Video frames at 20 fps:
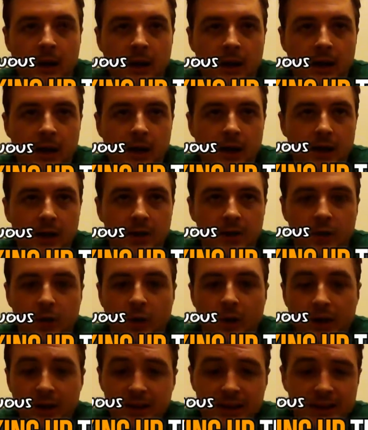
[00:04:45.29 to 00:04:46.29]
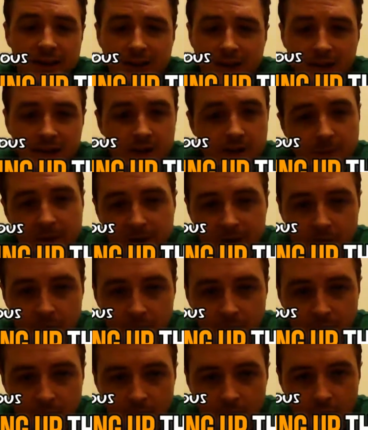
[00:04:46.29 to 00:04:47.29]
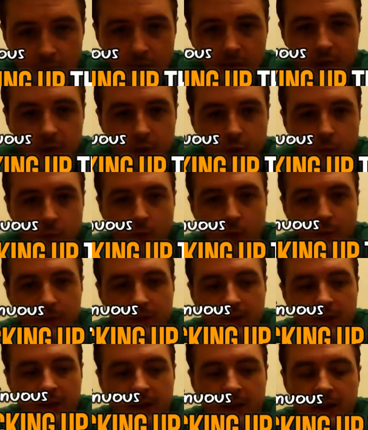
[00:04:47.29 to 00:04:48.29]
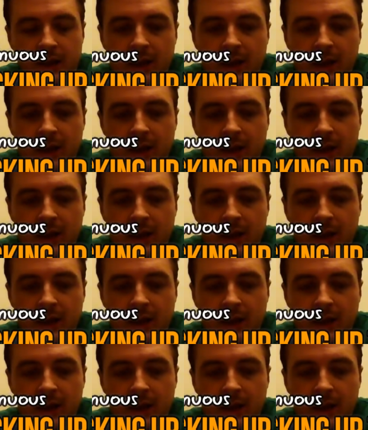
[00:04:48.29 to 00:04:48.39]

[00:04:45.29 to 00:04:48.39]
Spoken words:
I decided to back up the car. New moment.